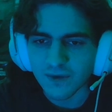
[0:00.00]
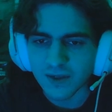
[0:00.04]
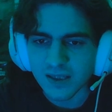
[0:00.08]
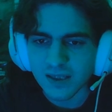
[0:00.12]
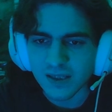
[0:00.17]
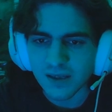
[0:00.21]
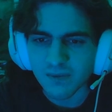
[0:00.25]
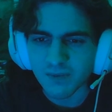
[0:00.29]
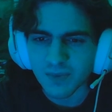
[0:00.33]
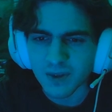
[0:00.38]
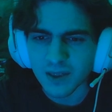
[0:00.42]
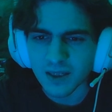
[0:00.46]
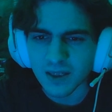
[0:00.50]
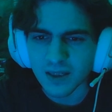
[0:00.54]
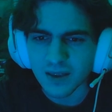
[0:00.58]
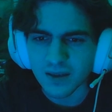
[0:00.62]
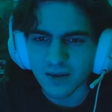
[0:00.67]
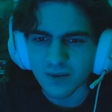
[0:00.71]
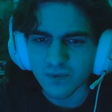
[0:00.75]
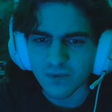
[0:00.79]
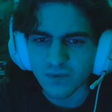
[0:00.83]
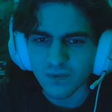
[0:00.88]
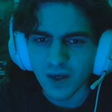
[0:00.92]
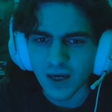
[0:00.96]

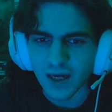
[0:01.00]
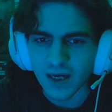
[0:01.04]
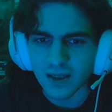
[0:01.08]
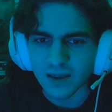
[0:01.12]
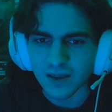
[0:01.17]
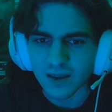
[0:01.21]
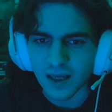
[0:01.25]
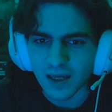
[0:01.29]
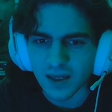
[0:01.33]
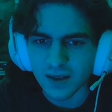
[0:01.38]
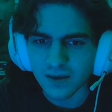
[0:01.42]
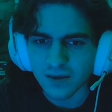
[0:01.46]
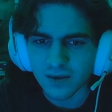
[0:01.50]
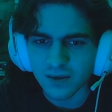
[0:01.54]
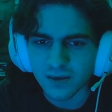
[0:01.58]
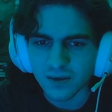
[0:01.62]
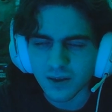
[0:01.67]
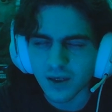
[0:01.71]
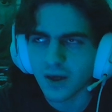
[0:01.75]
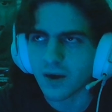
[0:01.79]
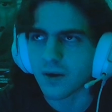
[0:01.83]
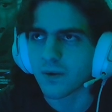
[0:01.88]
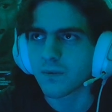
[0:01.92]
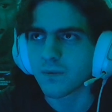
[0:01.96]
somebody write a letter.
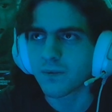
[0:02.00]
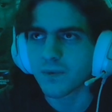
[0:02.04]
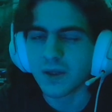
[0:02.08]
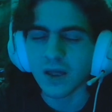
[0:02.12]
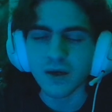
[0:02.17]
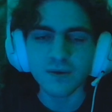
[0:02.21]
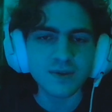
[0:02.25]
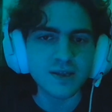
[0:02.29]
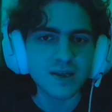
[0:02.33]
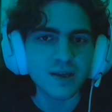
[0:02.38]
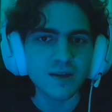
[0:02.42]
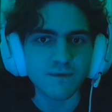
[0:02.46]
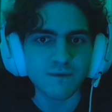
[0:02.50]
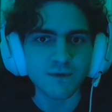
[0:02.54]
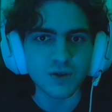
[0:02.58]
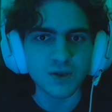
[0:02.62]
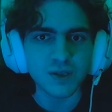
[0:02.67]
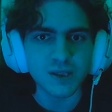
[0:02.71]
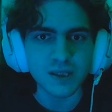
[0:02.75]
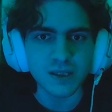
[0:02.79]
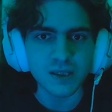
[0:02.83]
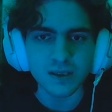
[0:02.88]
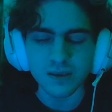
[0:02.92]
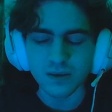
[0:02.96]
No, that was in the
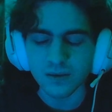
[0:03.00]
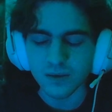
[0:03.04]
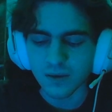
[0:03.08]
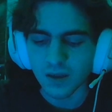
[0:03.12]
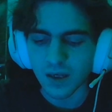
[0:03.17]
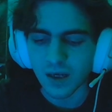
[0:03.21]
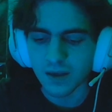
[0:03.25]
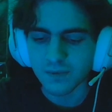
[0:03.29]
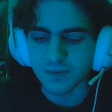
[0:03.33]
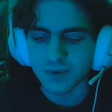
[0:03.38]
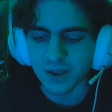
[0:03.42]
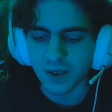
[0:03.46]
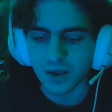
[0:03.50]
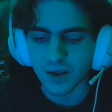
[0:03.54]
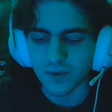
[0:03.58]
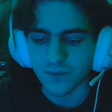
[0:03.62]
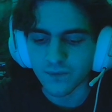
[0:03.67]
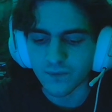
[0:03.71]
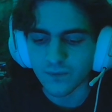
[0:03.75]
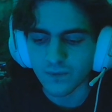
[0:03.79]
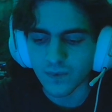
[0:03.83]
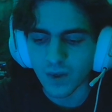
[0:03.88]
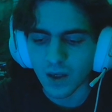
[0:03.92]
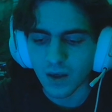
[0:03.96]
first season. I'm sorry.
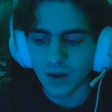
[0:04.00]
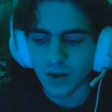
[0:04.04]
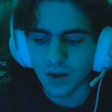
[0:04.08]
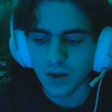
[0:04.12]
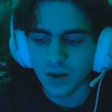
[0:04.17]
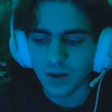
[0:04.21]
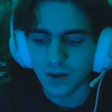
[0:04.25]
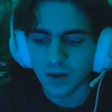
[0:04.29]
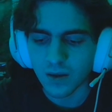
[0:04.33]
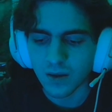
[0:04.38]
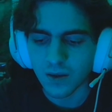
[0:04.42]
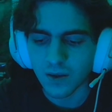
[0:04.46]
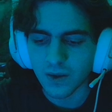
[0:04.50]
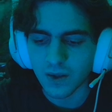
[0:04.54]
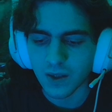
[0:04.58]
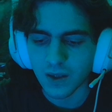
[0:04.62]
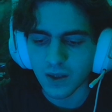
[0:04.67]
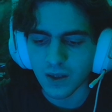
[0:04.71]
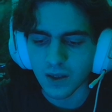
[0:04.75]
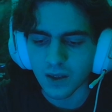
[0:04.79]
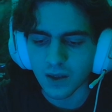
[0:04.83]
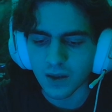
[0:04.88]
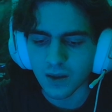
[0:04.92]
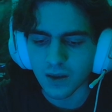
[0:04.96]

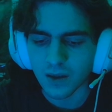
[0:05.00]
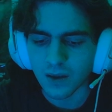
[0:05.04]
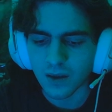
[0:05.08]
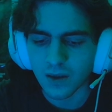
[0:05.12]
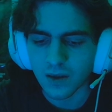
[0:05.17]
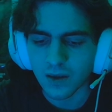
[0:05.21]
They